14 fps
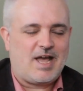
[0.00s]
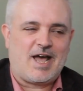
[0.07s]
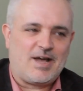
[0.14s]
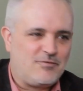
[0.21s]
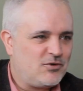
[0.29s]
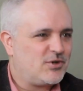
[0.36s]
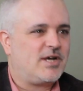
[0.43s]

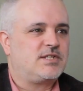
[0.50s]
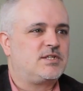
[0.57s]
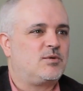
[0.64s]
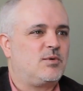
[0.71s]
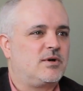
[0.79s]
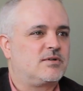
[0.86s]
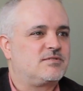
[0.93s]

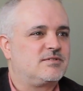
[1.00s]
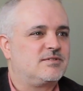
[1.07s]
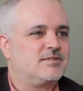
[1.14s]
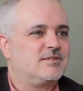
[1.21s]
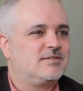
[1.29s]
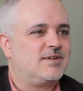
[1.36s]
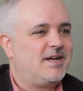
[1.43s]
Advertising works.
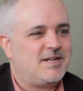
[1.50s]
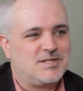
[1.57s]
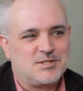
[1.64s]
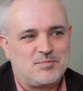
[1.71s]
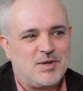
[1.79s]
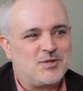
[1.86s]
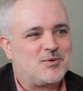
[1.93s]
I didn't
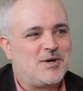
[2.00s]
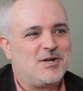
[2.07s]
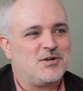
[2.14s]
spend 20